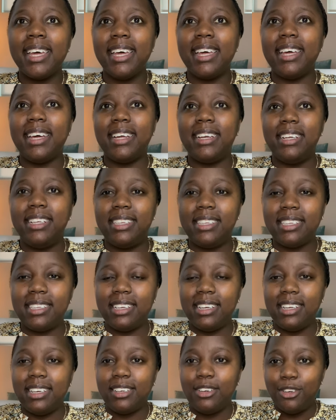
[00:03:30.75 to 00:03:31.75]
and
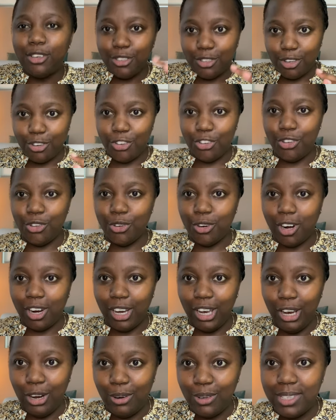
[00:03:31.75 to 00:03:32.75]
it goes onto your
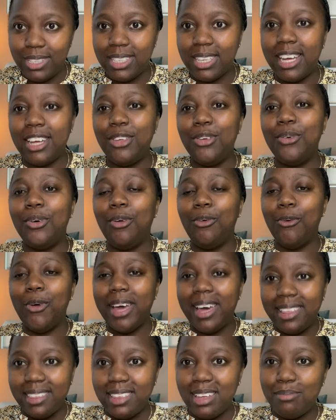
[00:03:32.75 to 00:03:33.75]
clothes and you
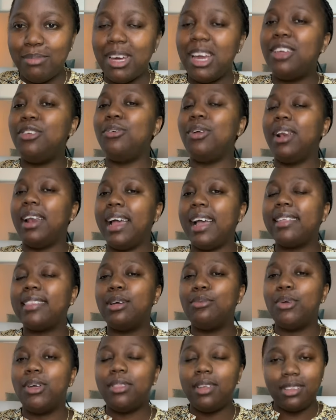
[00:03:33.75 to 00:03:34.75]
wear them and you like the
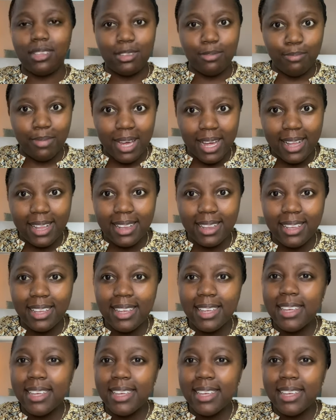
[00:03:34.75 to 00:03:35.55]
way they smell,